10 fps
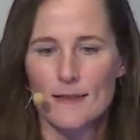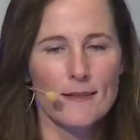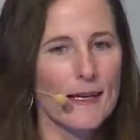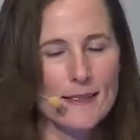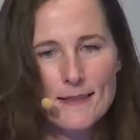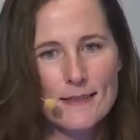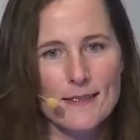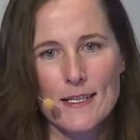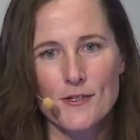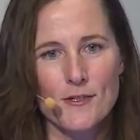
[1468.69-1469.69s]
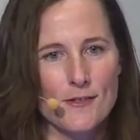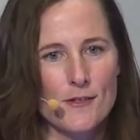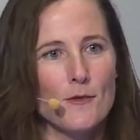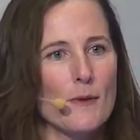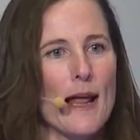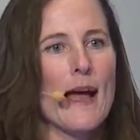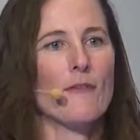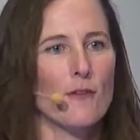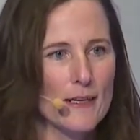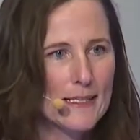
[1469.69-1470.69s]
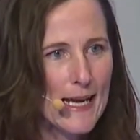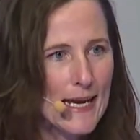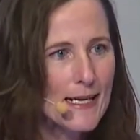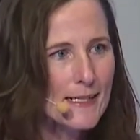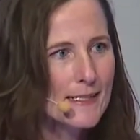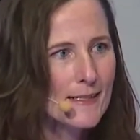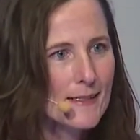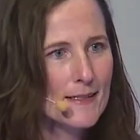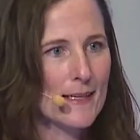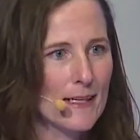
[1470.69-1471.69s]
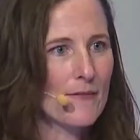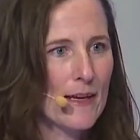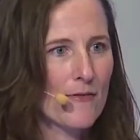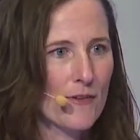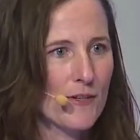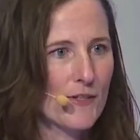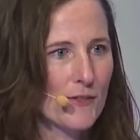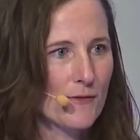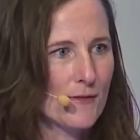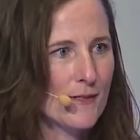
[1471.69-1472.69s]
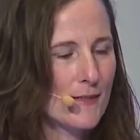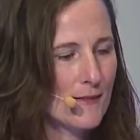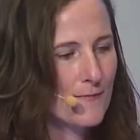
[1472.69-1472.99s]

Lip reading: let teachers do whatever it takes to innovate for their students.